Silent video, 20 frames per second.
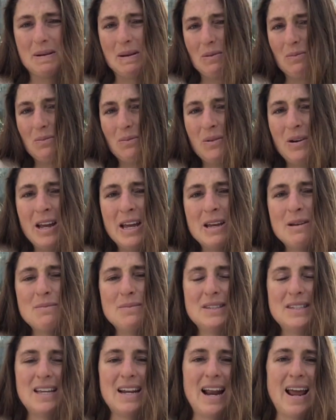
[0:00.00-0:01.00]
my
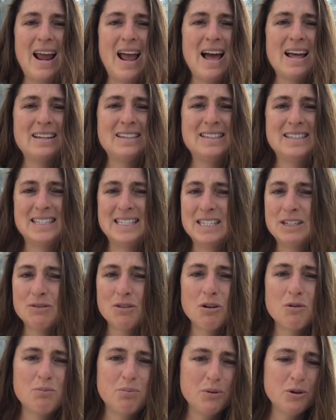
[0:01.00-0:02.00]
ribs, and I had
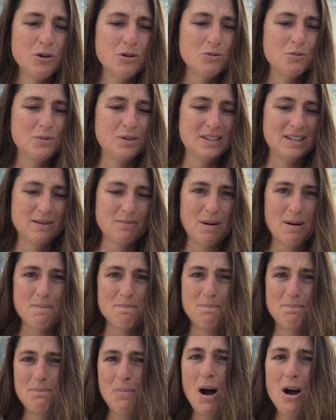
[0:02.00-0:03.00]
zero boobs, and my
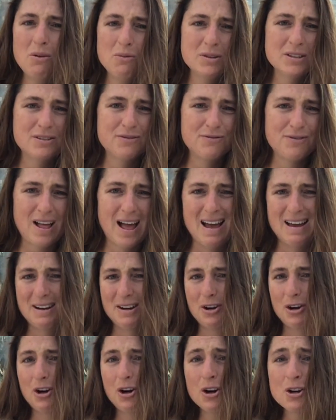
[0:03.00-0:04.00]
butt was flat,
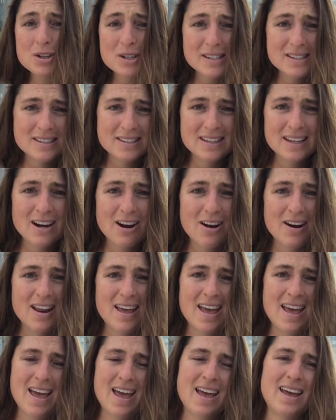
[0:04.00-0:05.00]
and it hurt to sit on
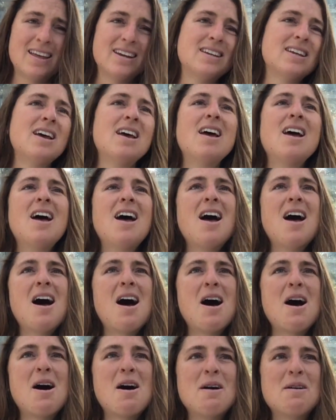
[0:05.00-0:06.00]
it,
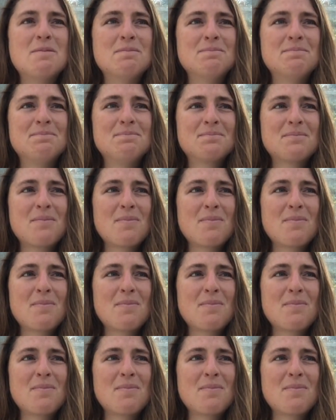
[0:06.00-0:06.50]
and